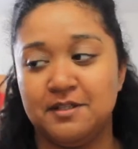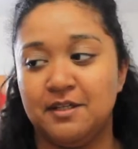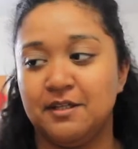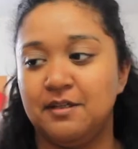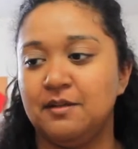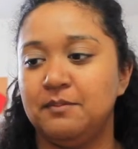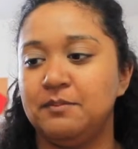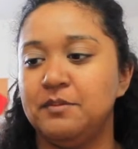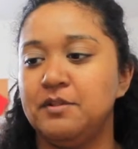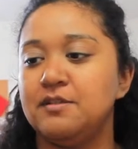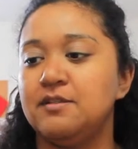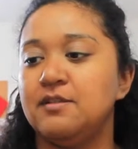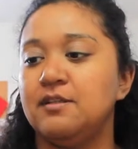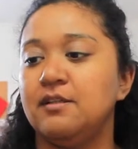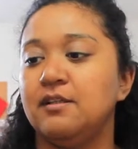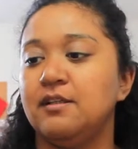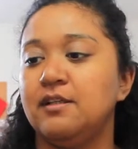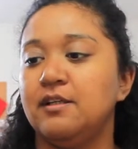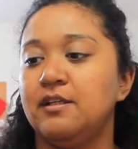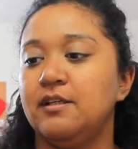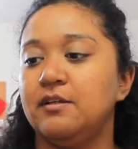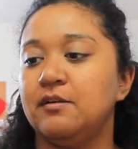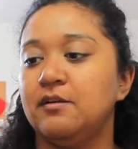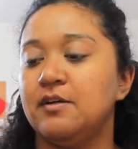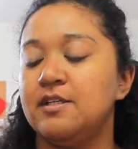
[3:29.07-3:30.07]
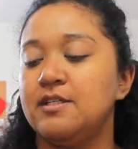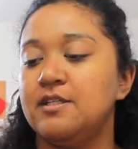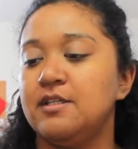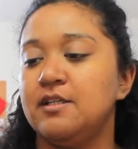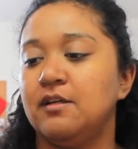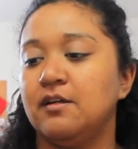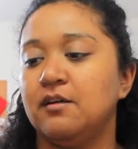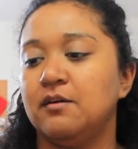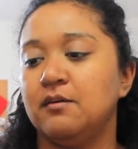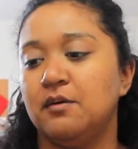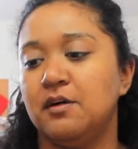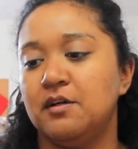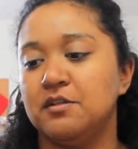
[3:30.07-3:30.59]
and I'm using the
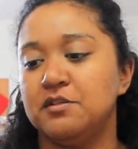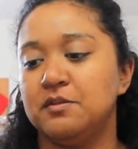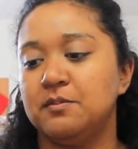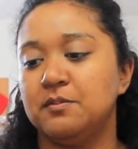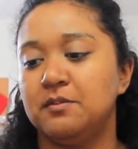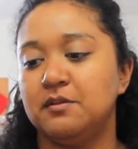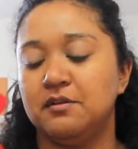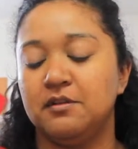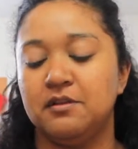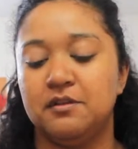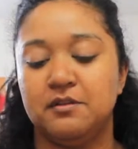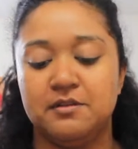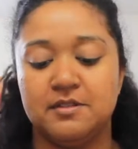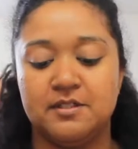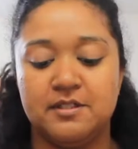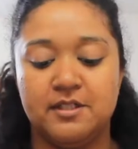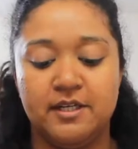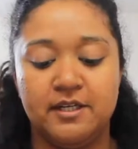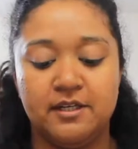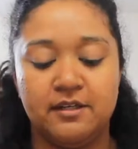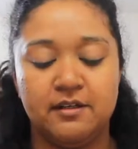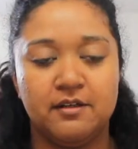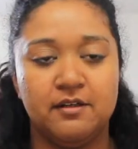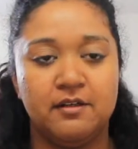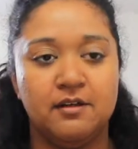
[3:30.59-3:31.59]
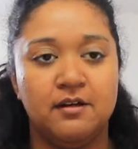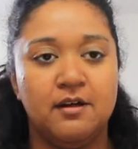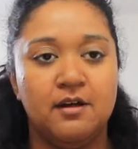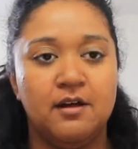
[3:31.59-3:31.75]
CraZart washable glue stick.